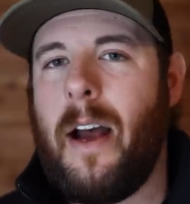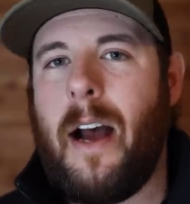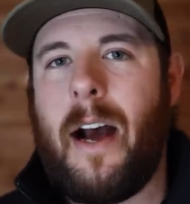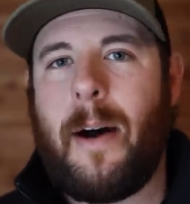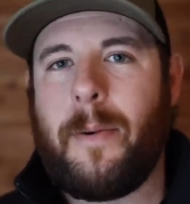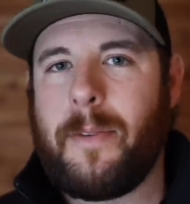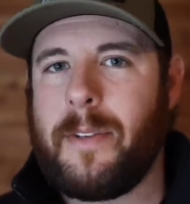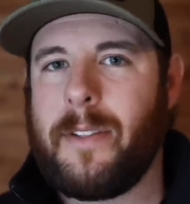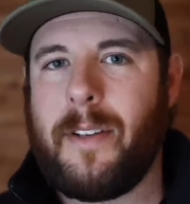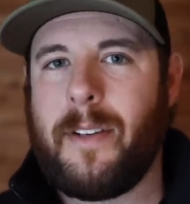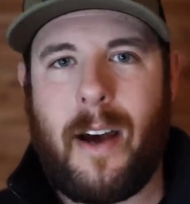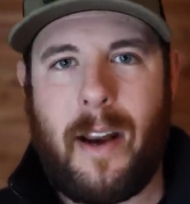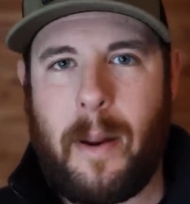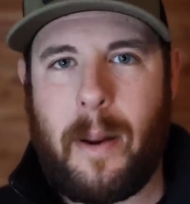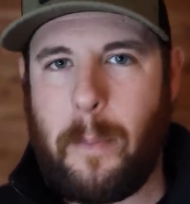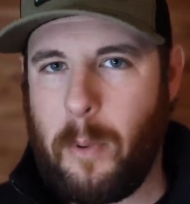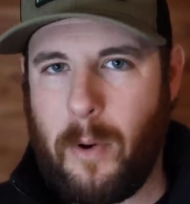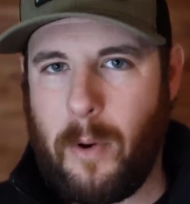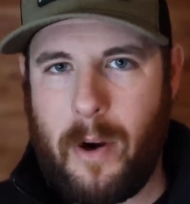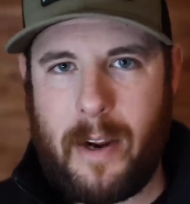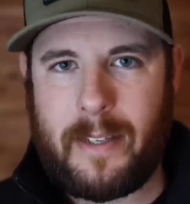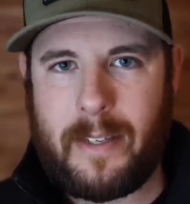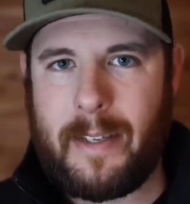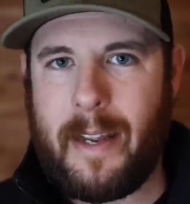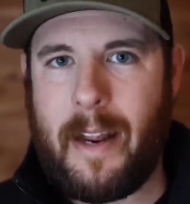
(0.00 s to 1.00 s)
I was not
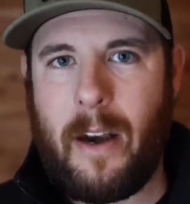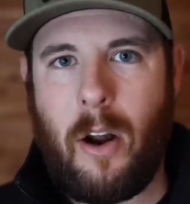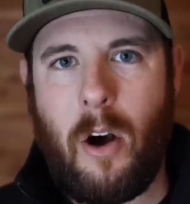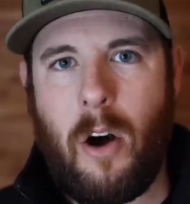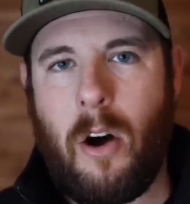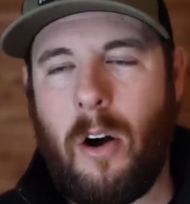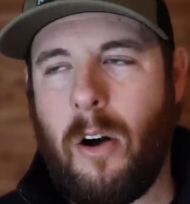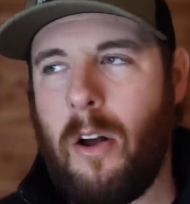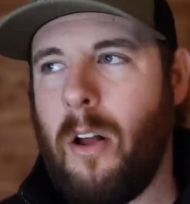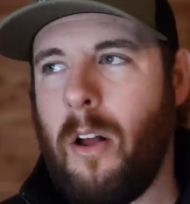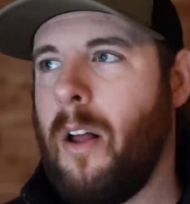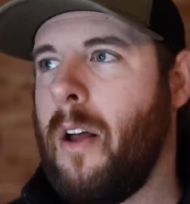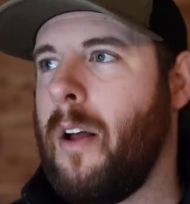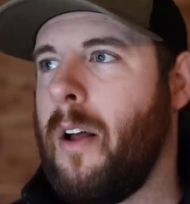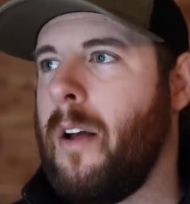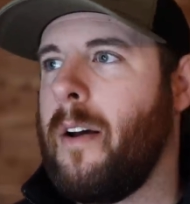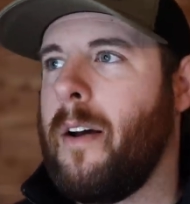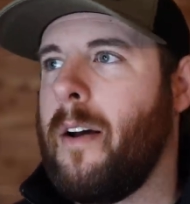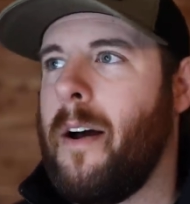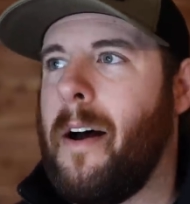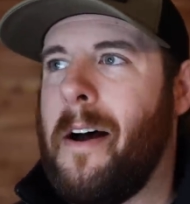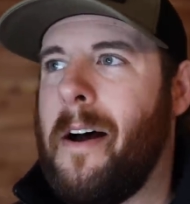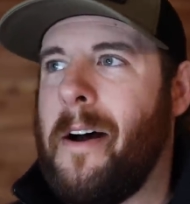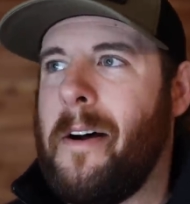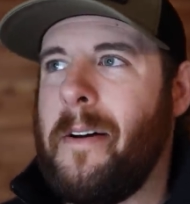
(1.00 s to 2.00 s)
impressed at all.
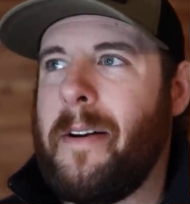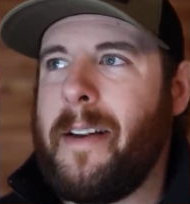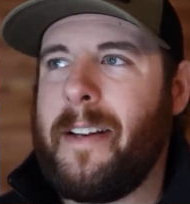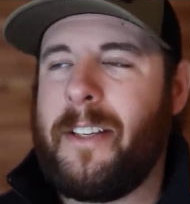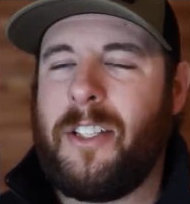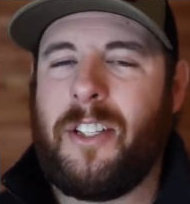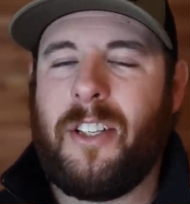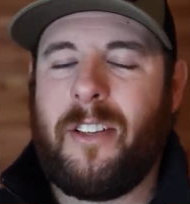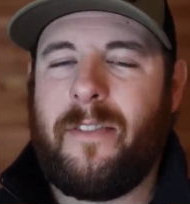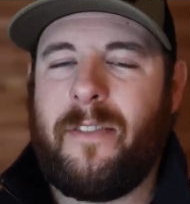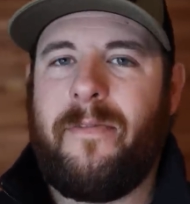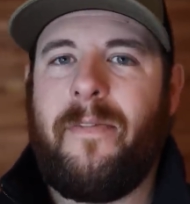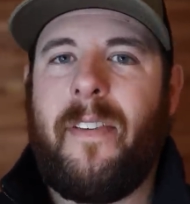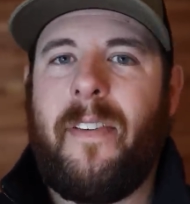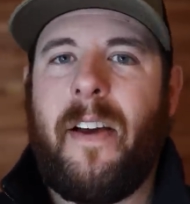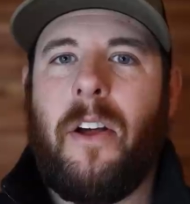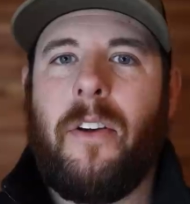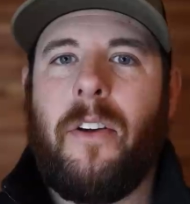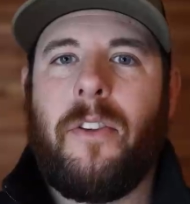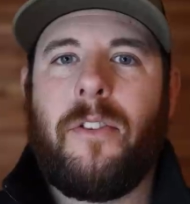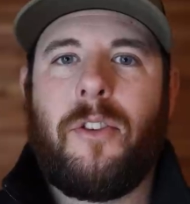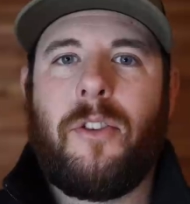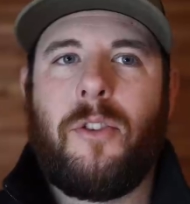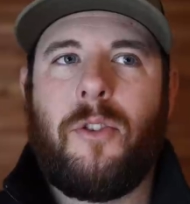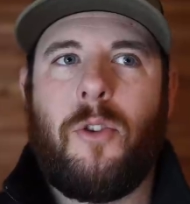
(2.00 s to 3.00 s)
It just
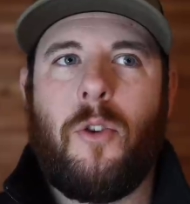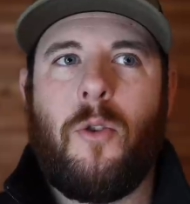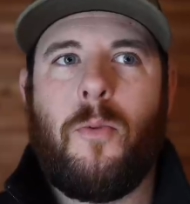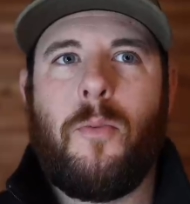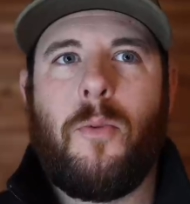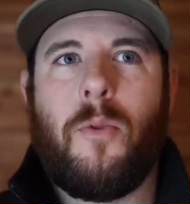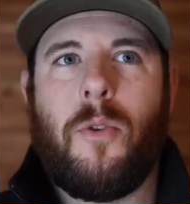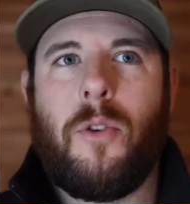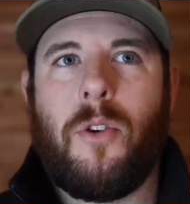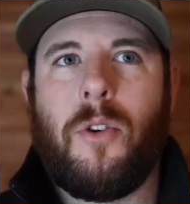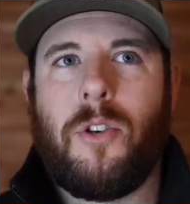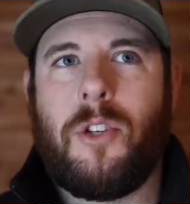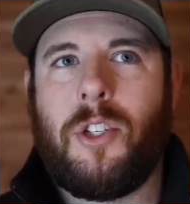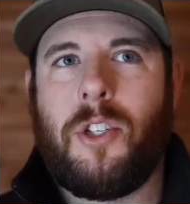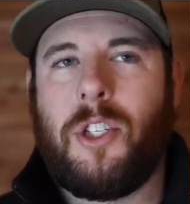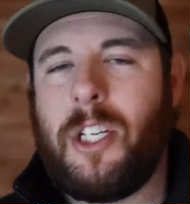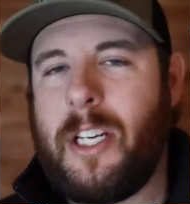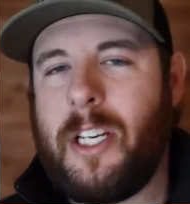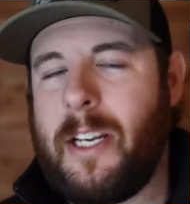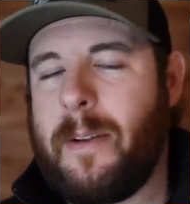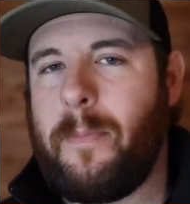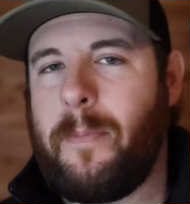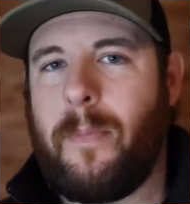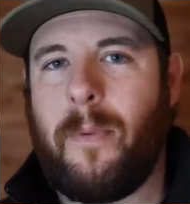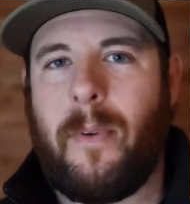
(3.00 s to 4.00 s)
felt super
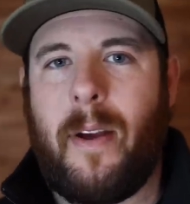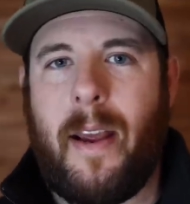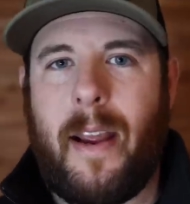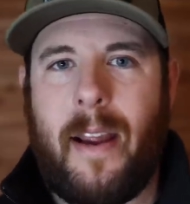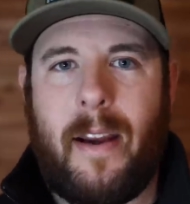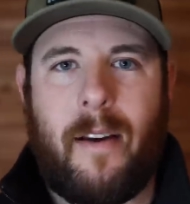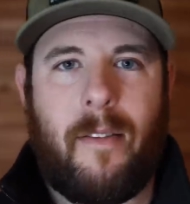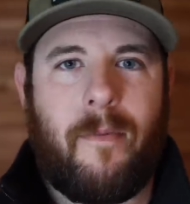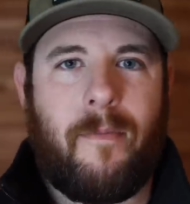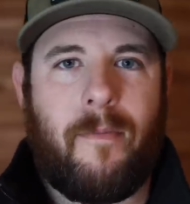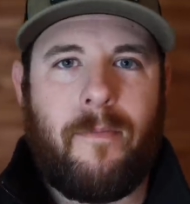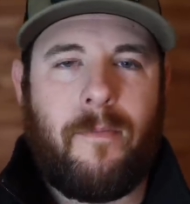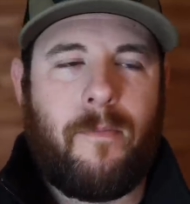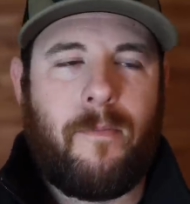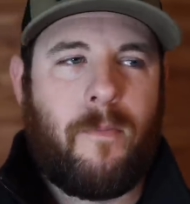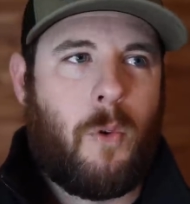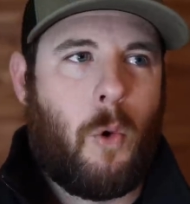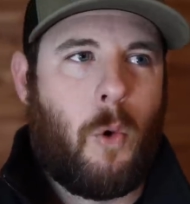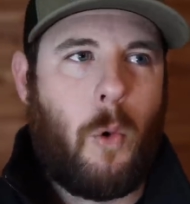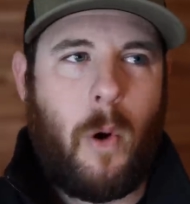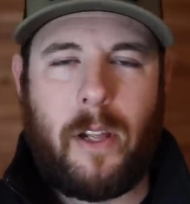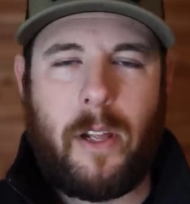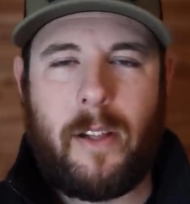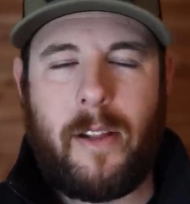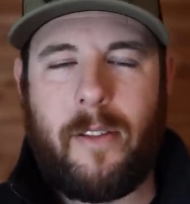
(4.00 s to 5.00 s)
cheap and
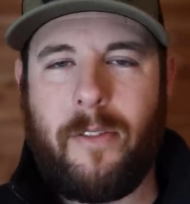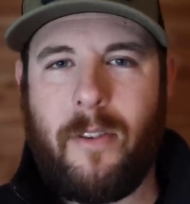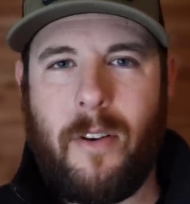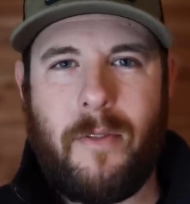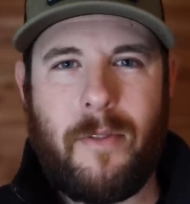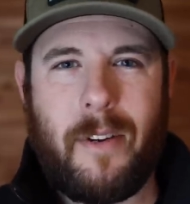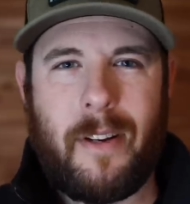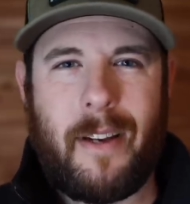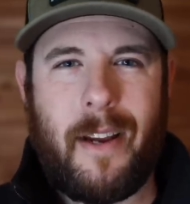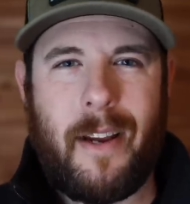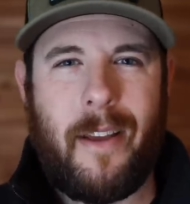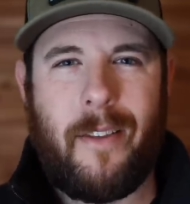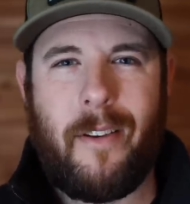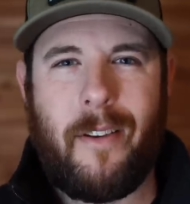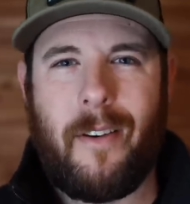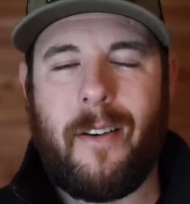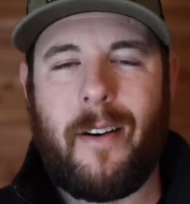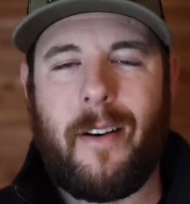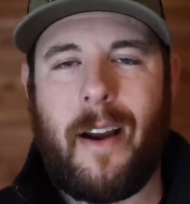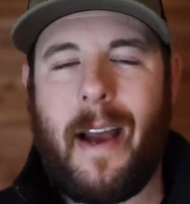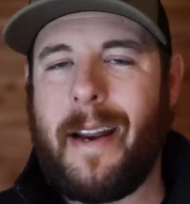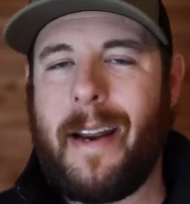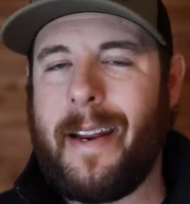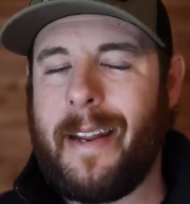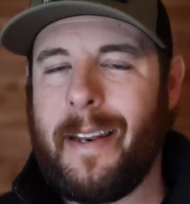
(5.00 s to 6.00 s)
quickly thrown
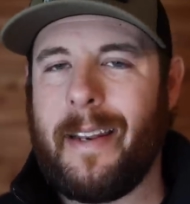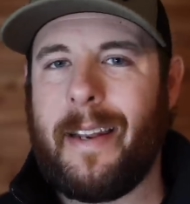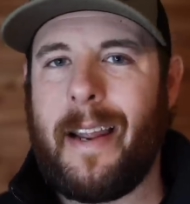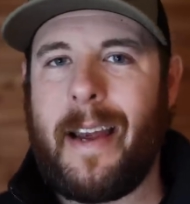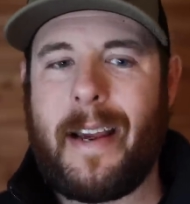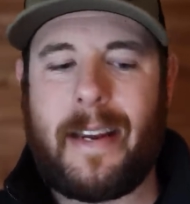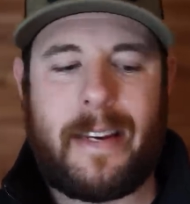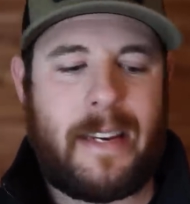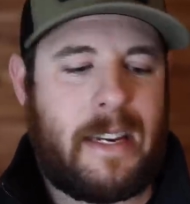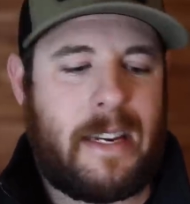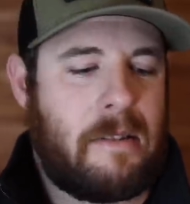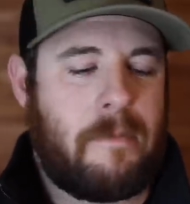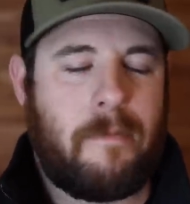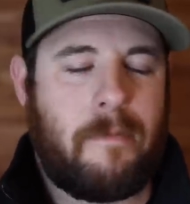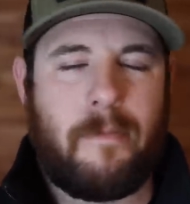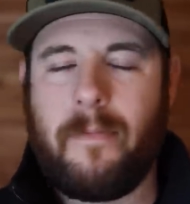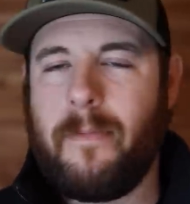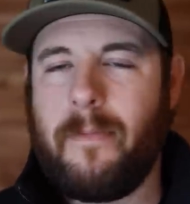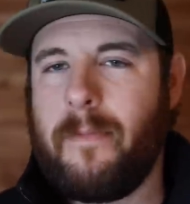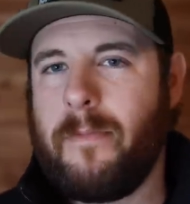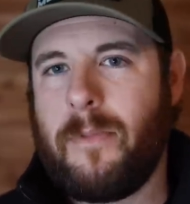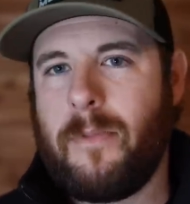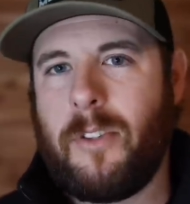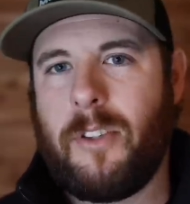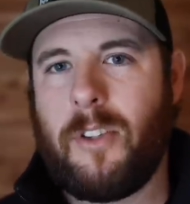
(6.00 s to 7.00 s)
together. I didn't like it,
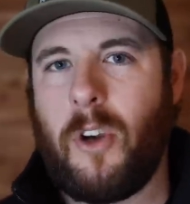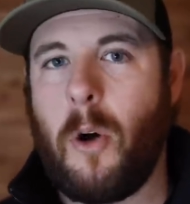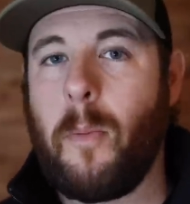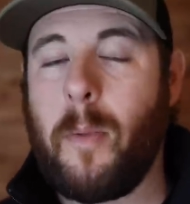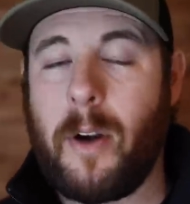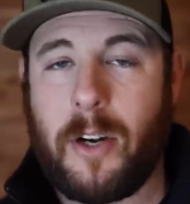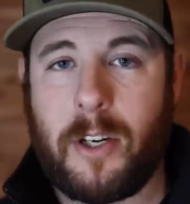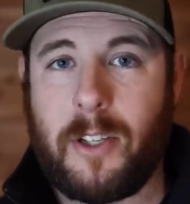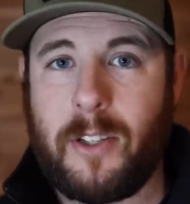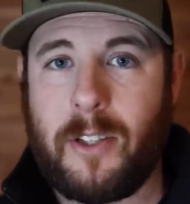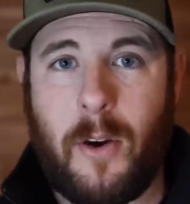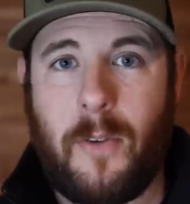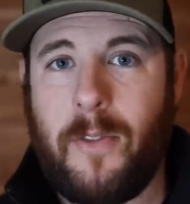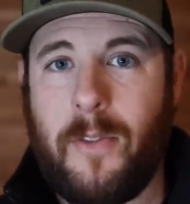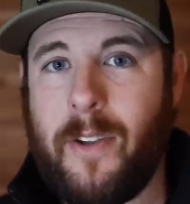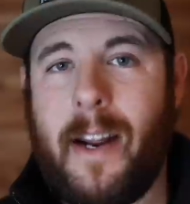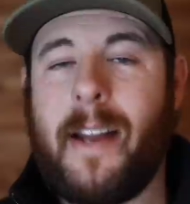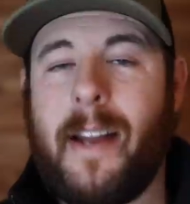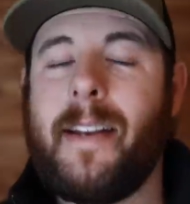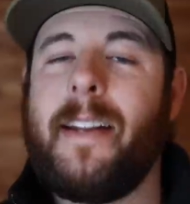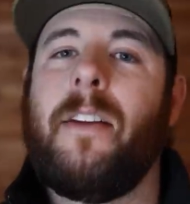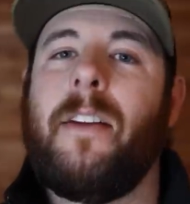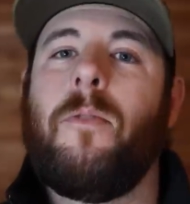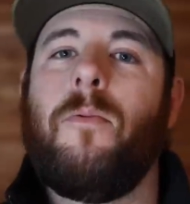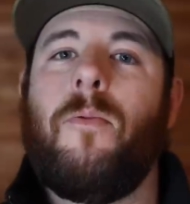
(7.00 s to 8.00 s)
so much so that I
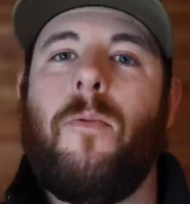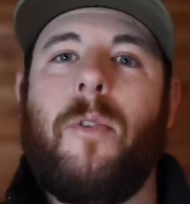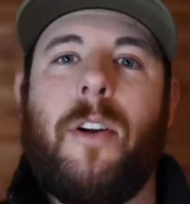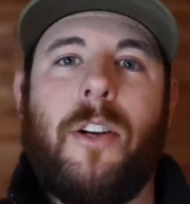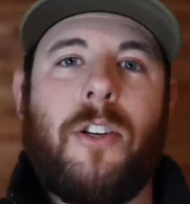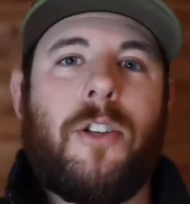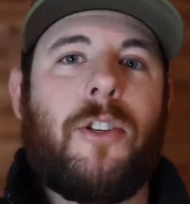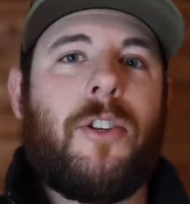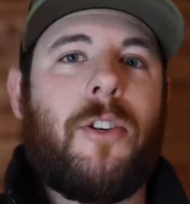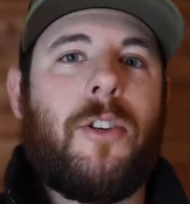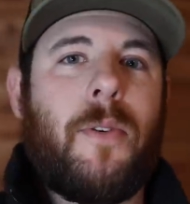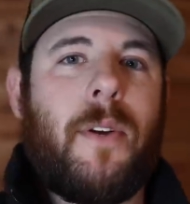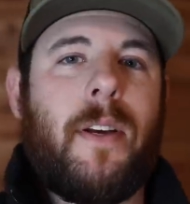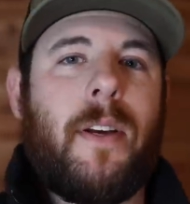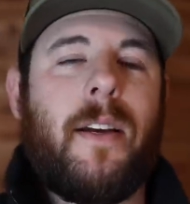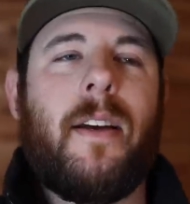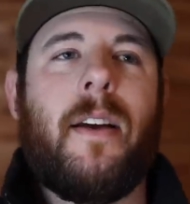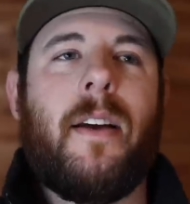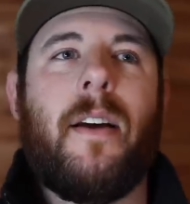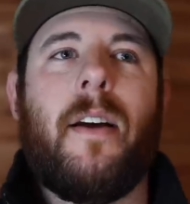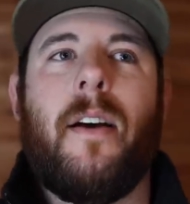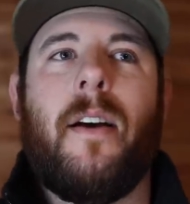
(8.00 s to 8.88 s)
didn't want to shoot it.